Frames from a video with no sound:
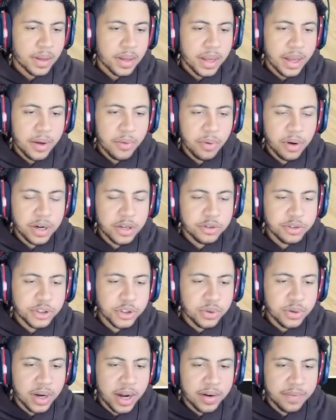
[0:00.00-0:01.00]
And when you
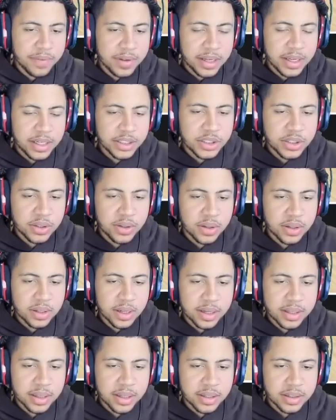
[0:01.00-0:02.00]
shoot out of it, it should look
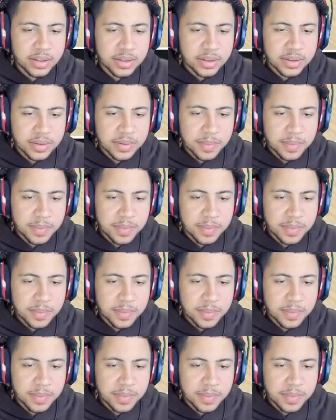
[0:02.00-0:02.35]
like this.